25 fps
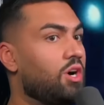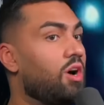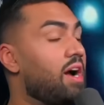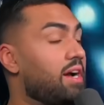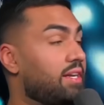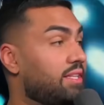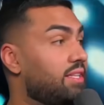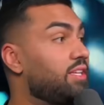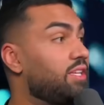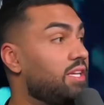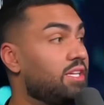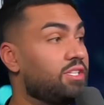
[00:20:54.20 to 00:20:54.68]

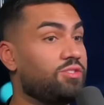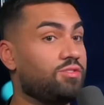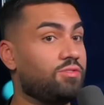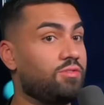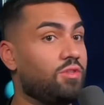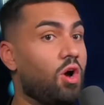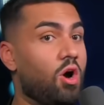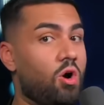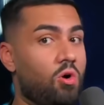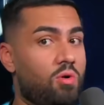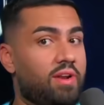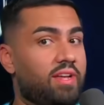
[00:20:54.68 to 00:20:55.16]
Correct. It's
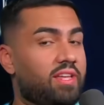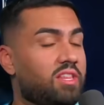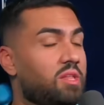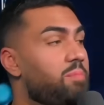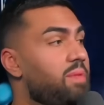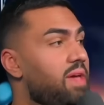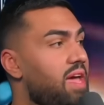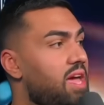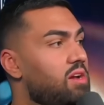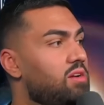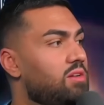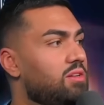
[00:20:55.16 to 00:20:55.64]
owning the
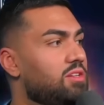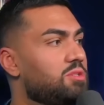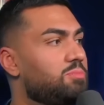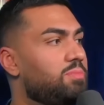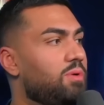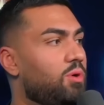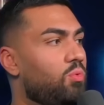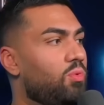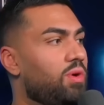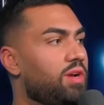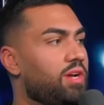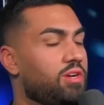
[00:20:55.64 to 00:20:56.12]
panels,
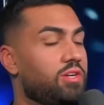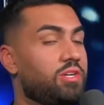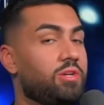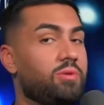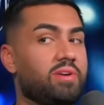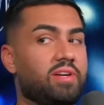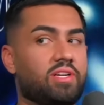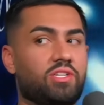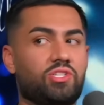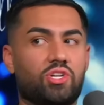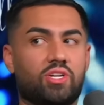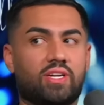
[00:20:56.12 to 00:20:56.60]
but mm-hmm. what you're
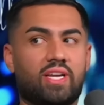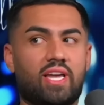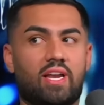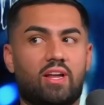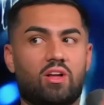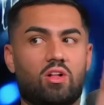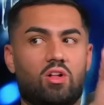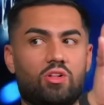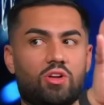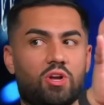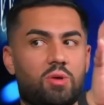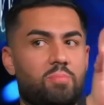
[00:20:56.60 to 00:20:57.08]
doing is you're
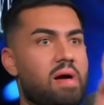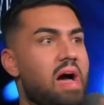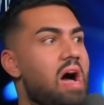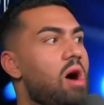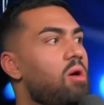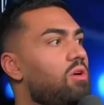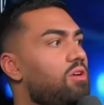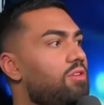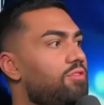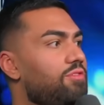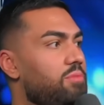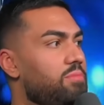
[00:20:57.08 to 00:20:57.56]
getting all your
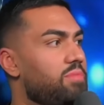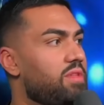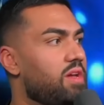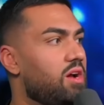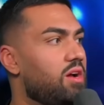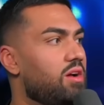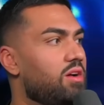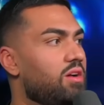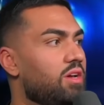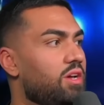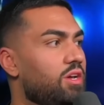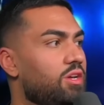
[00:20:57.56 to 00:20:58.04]
power from
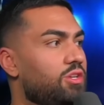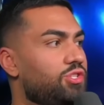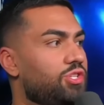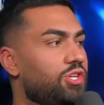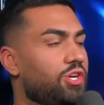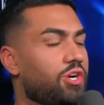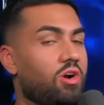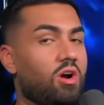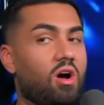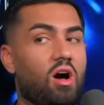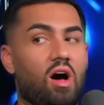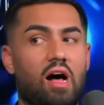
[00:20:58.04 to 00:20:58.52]
there. Mm-hmm. So
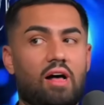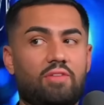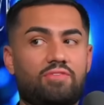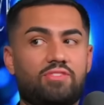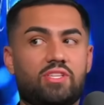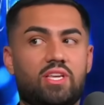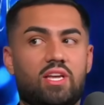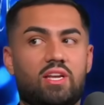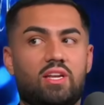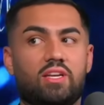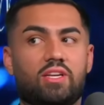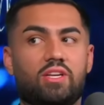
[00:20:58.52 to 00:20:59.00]
you're
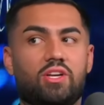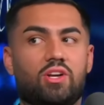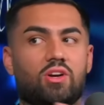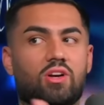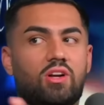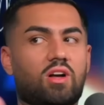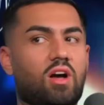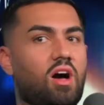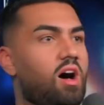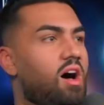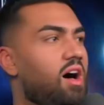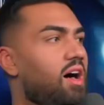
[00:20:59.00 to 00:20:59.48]
offsetting your
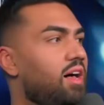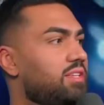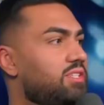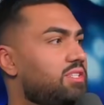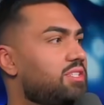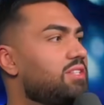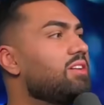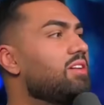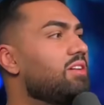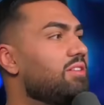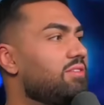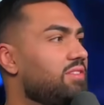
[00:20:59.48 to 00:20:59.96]

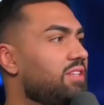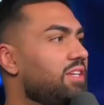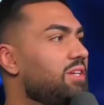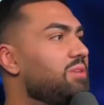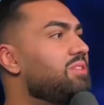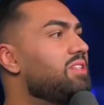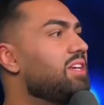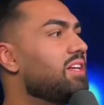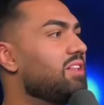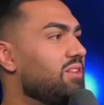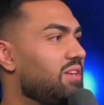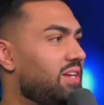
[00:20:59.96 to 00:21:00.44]
cost of and, the
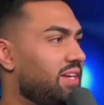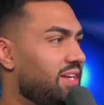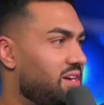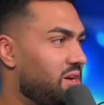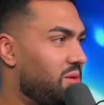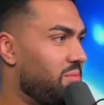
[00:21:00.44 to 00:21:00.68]
utility and